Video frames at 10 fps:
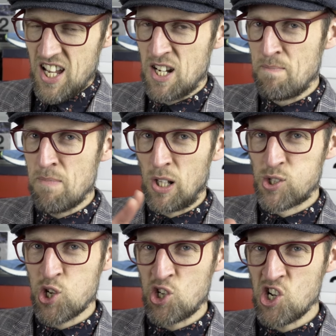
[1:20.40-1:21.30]
in a
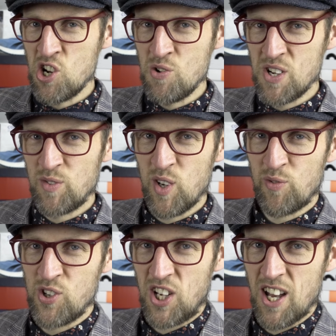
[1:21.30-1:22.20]
multitude of
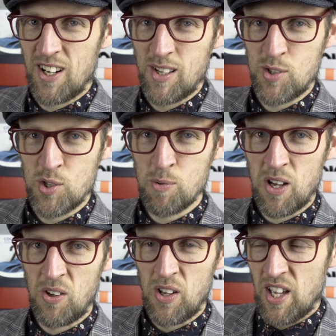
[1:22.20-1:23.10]
different colours as
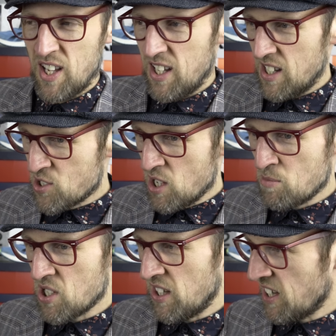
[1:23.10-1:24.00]
well. It
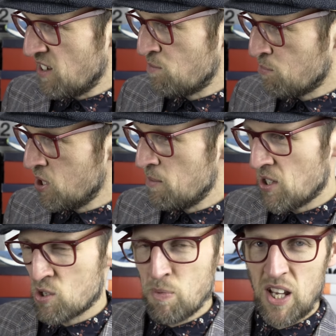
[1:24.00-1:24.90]
seems like they've pretty
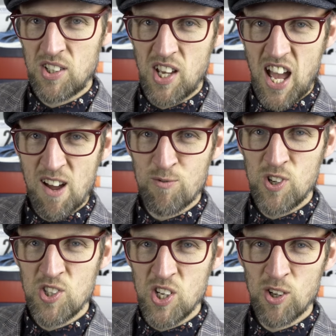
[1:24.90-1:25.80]
much picked
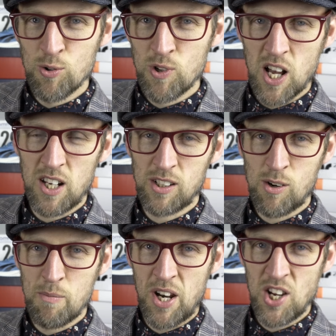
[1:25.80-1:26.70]
every single colour
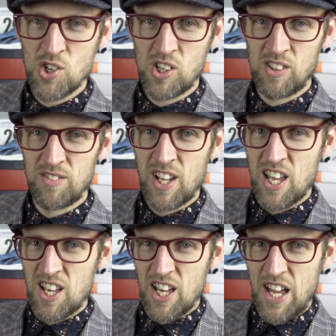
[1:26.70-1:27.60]
combination
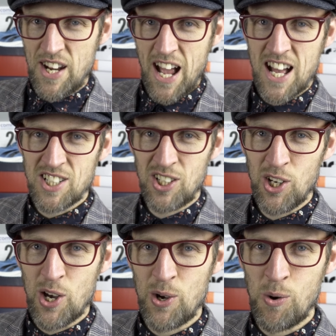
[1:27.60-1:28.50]
and had a
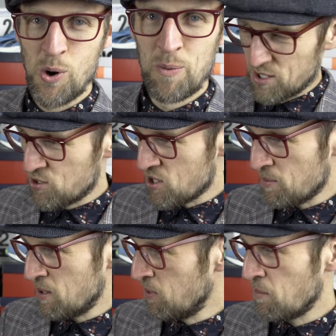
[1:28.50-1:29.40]
go.
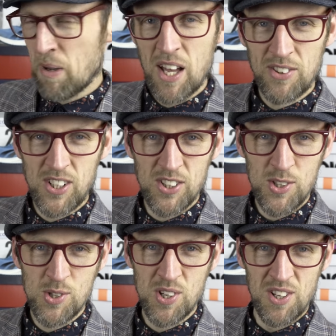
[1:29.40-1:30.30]
Some of them look better than
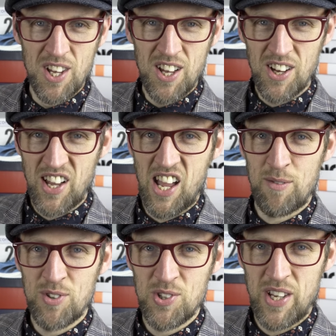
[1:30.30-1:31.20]
others, I
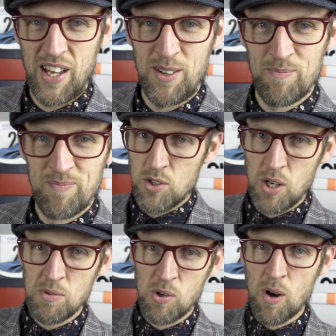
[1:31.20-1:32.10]
have to say.
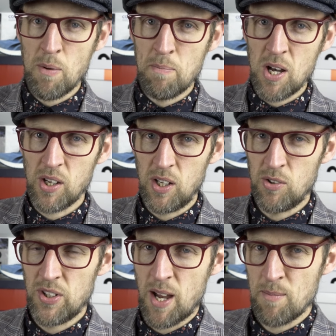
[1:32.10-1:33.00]
Time to grab a bargain
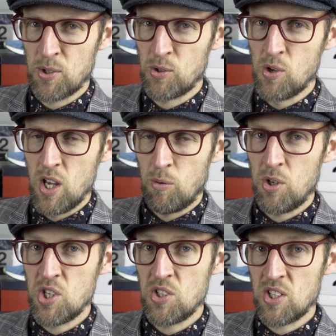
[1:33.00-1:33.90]
on that model,
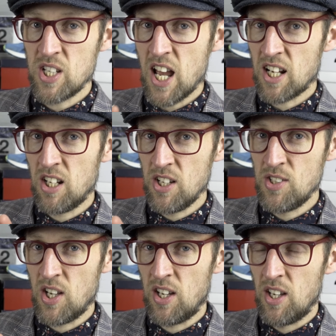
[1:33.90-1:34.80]
which is a tad
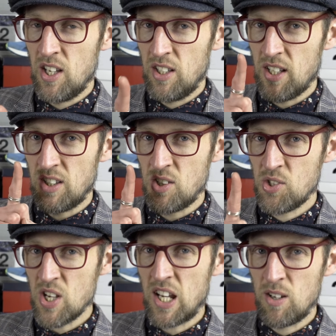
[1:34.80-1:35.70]
lighter than the
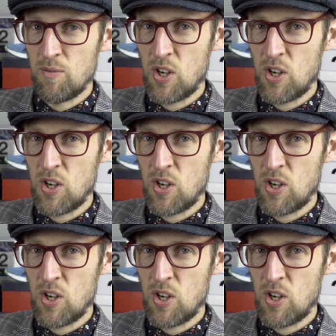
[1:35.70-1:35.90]
second